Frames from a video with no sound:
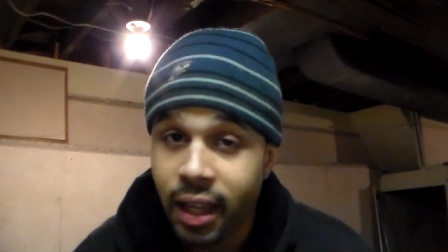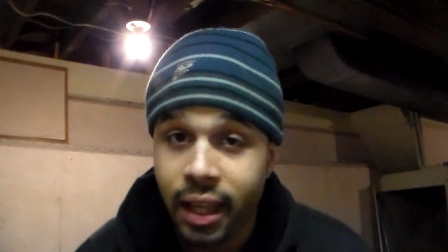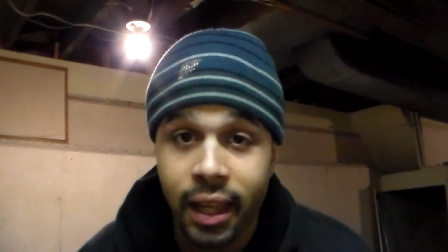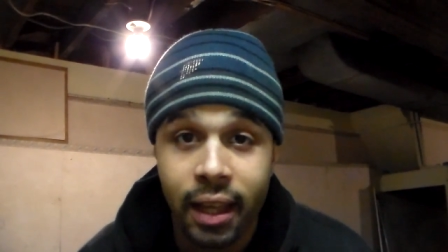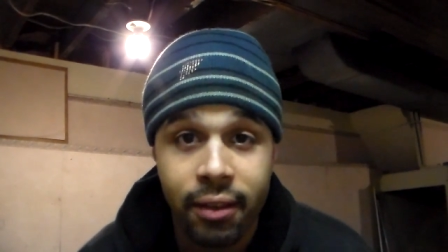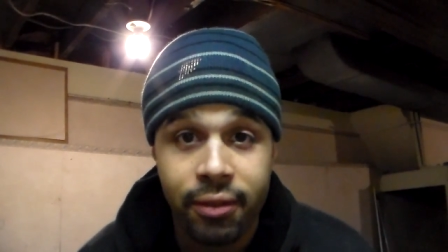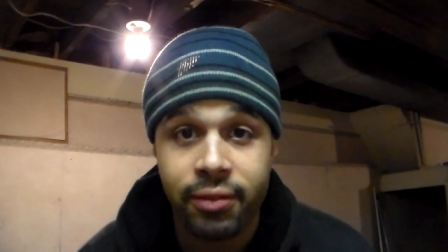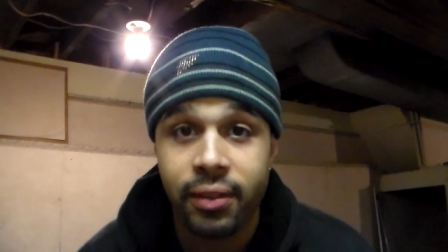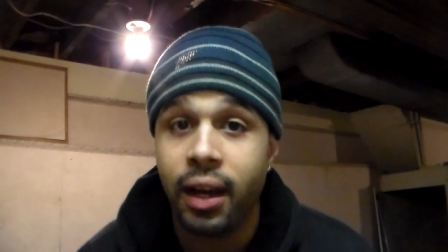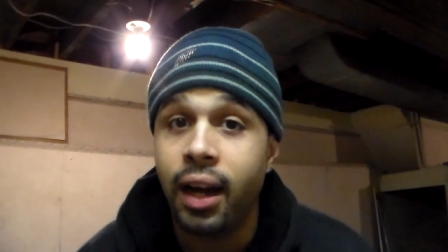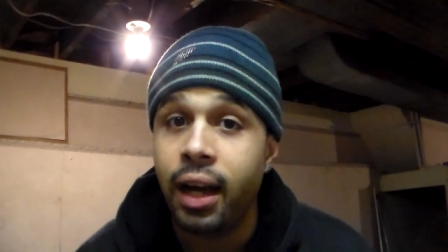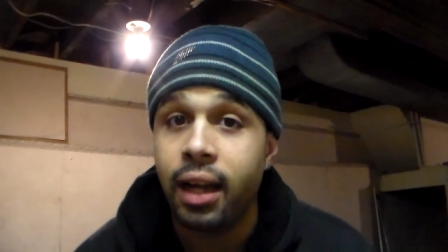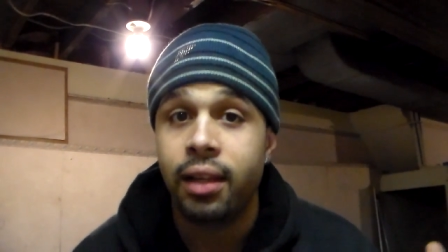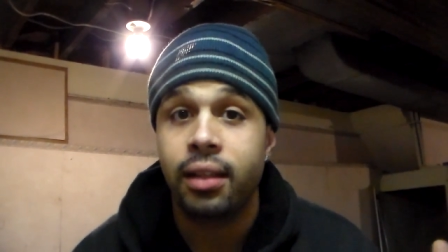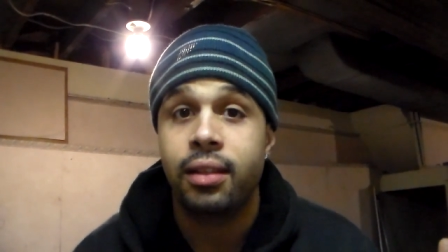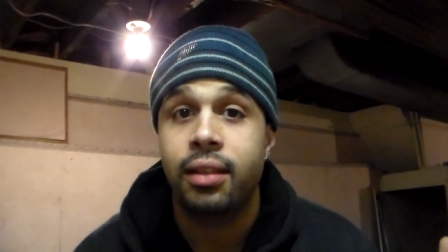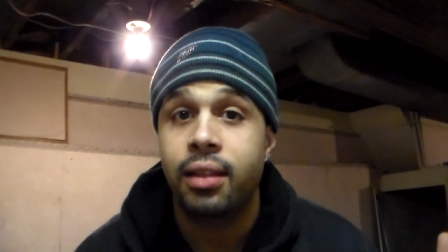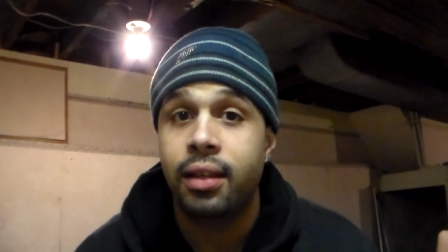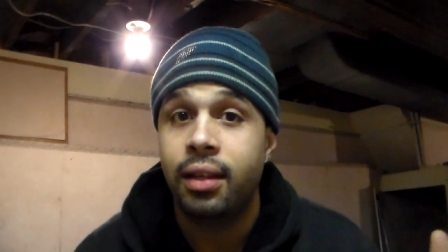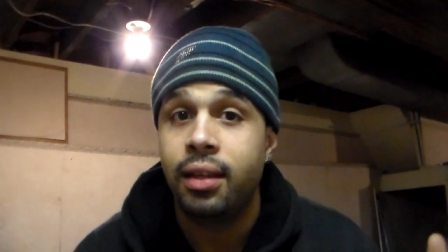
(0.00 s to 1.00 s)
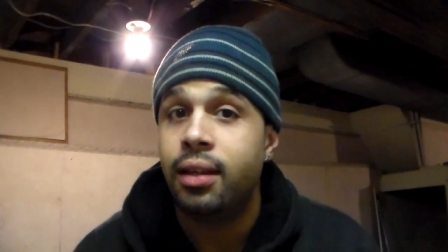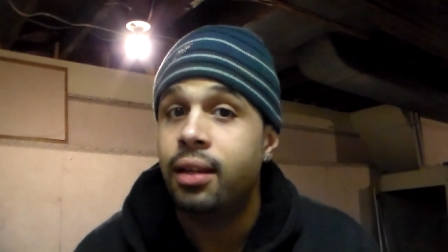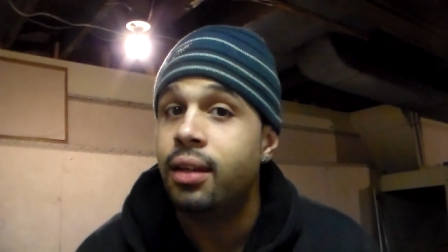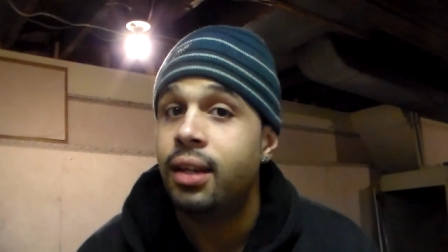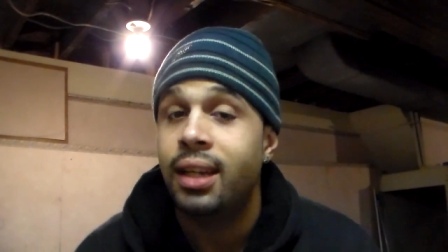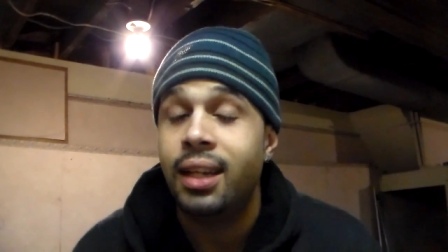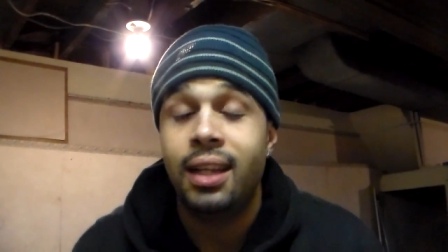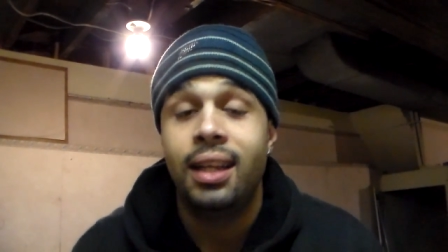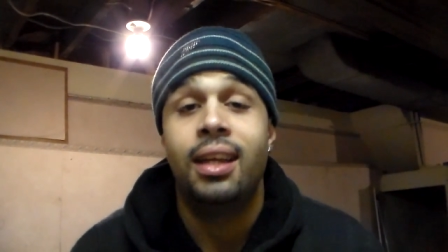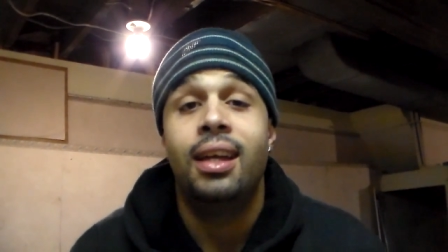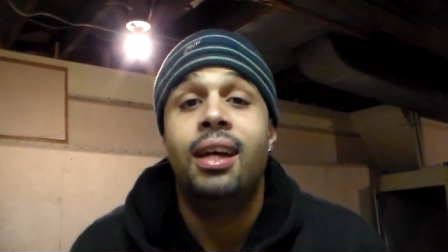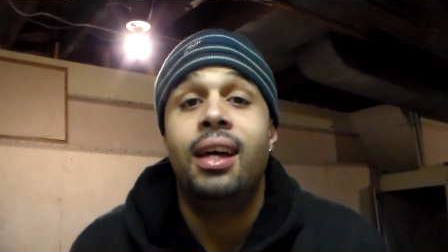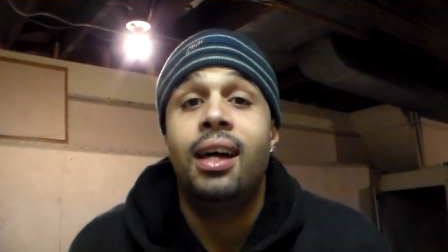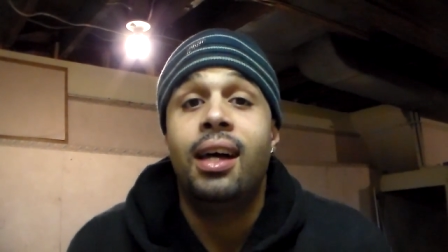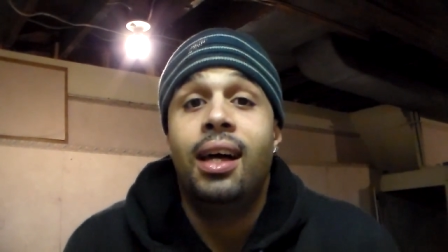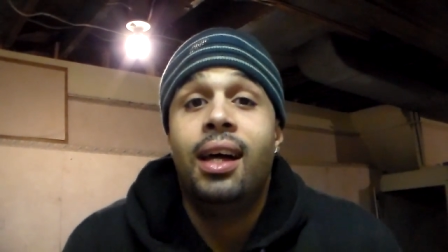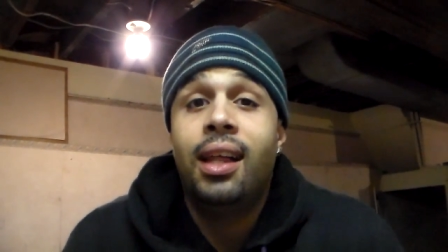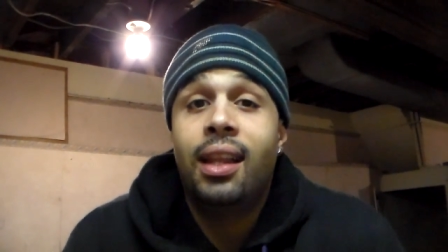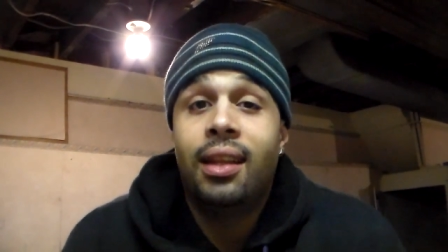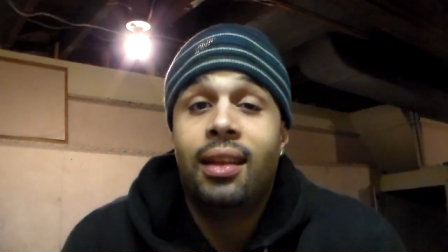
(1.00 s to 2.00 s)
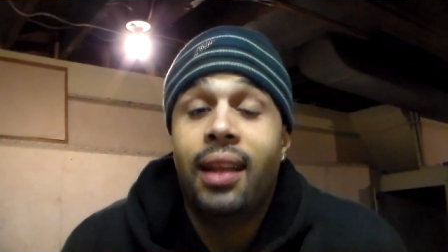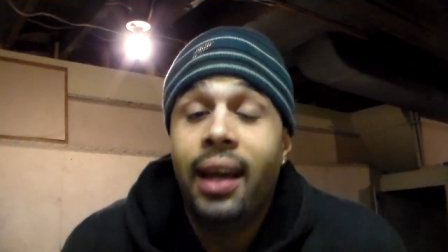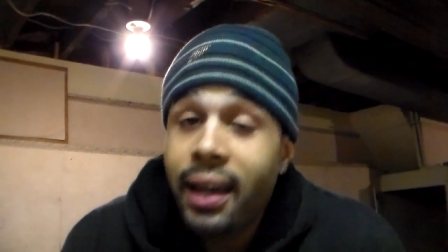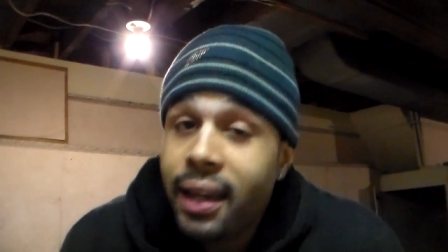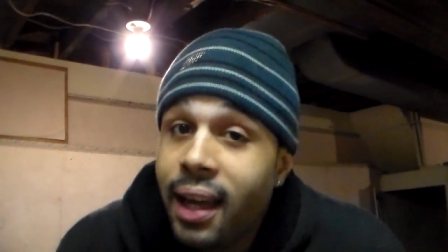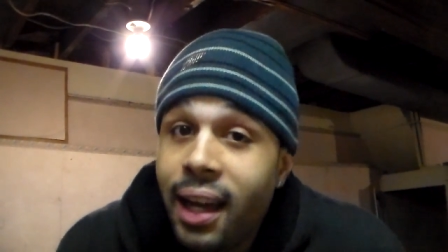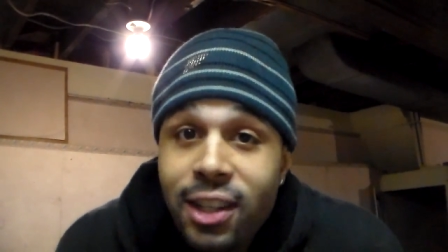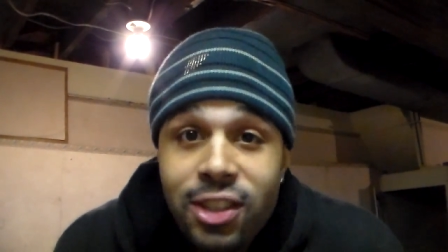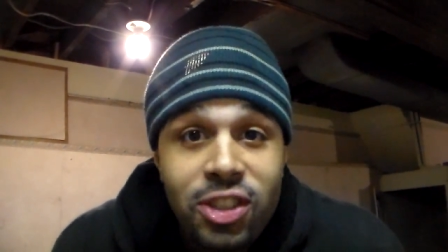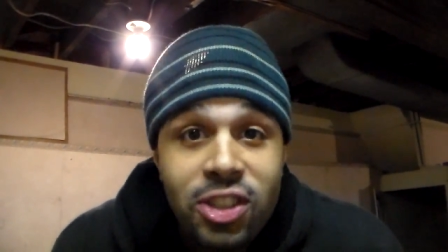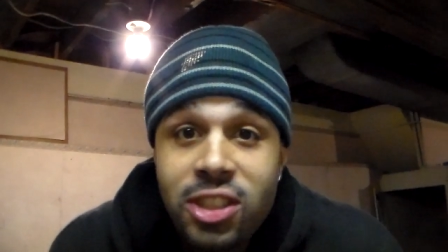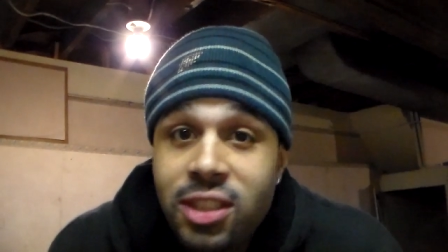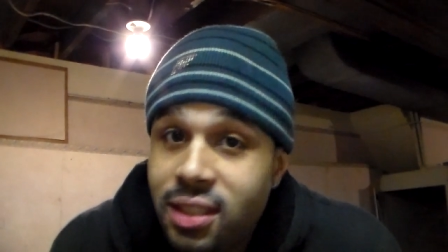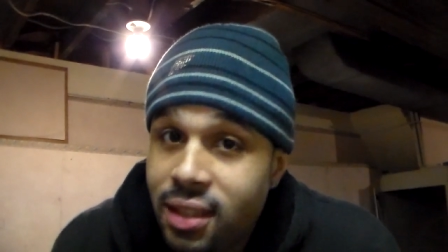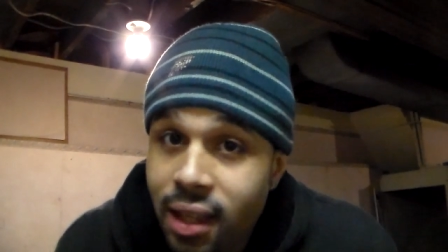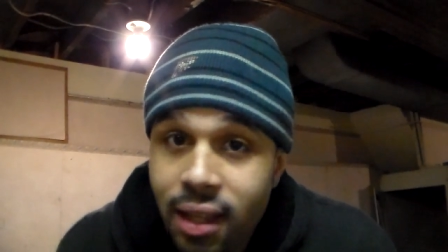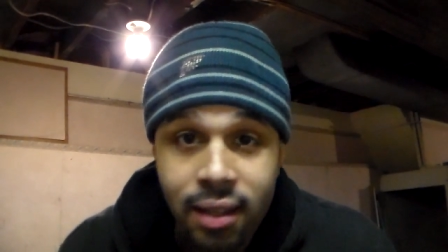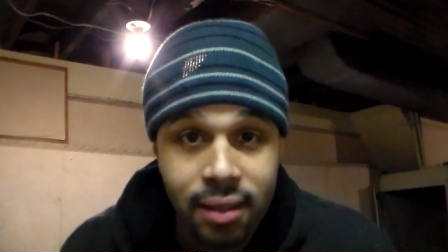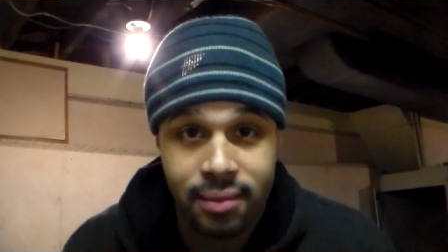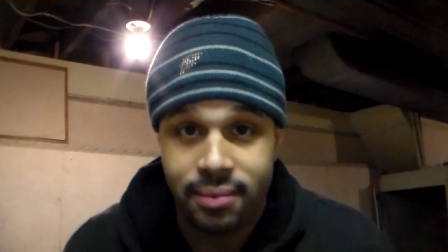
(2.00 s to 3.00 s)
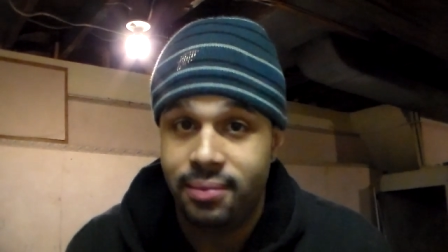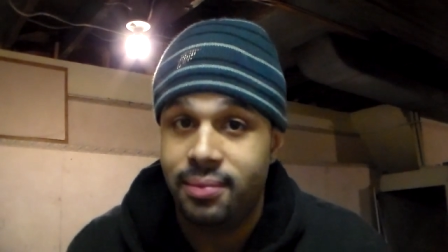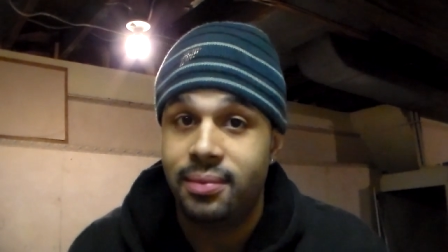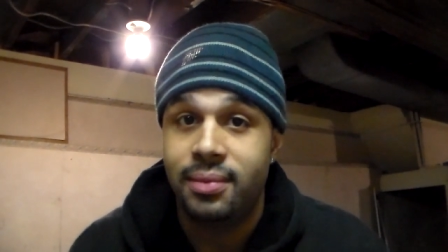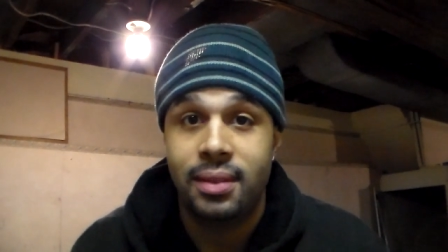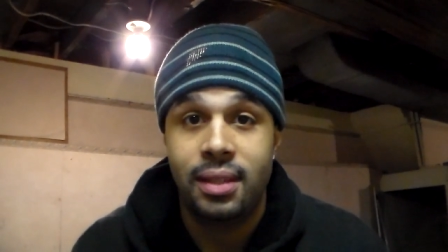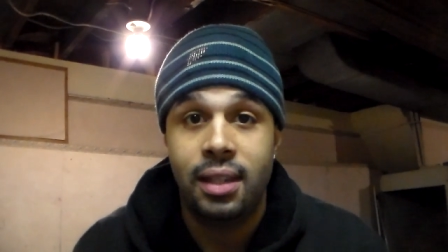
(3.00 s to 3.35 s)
If not, like I just said,